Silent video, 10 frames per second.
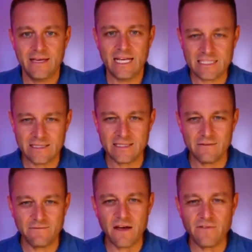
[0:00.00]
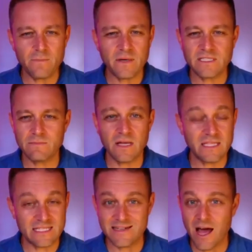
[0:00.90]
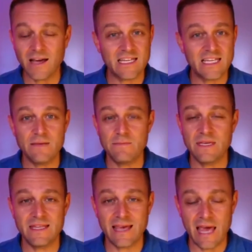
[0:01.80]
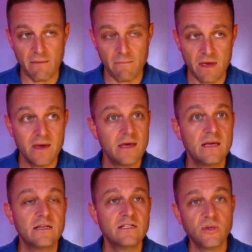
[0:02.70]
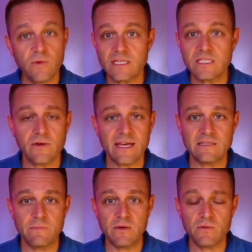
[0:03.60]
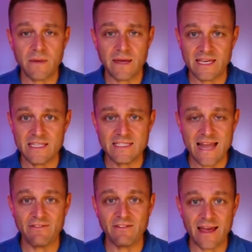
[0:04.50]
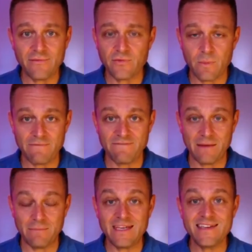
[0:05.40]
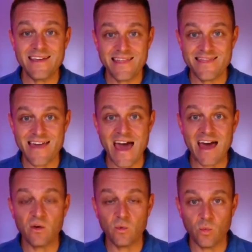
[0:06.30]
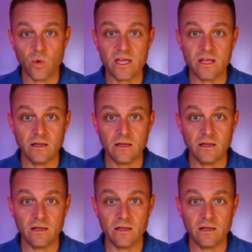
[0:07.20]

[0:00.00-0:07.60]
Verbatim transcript: It's 500 bucks a month is not going to keep me in the game. Doing it so I get to be with my kids and have a life with my family, that will.